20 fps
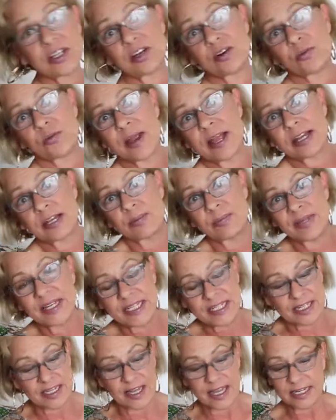going to randomly
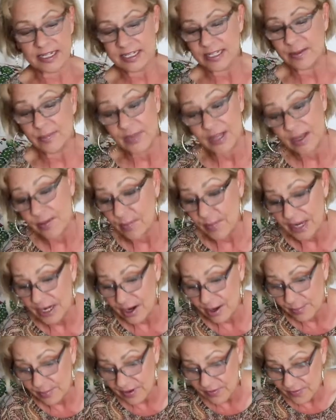select something. It may
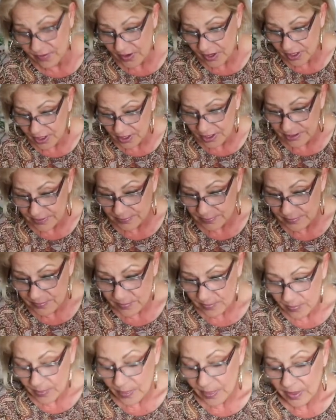not be very good.
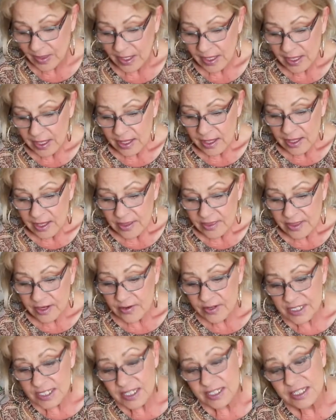
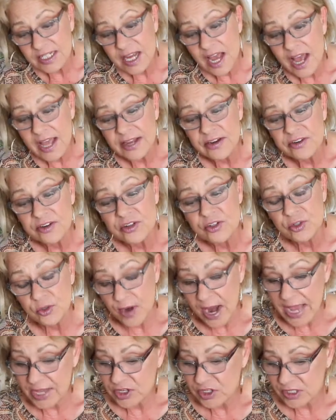There is the tired
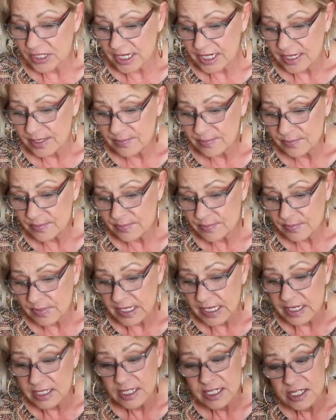tragedy,
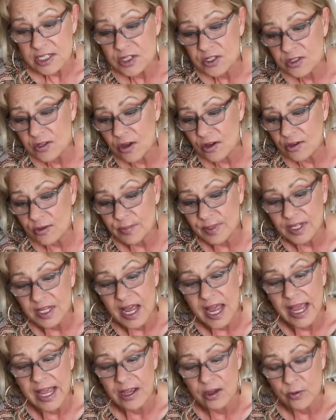the inconsolable
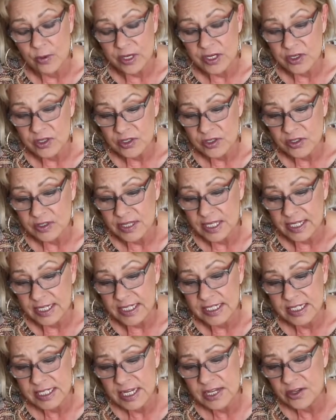anguish that
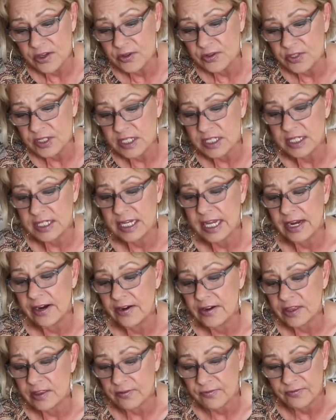continues to tear
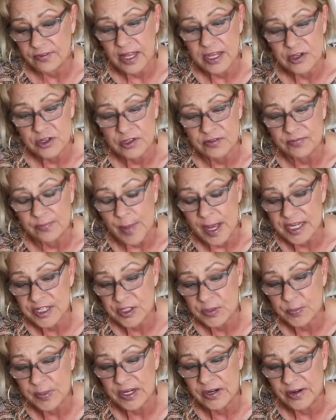at the flesh of my
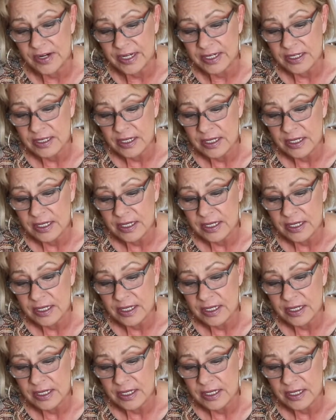spirit.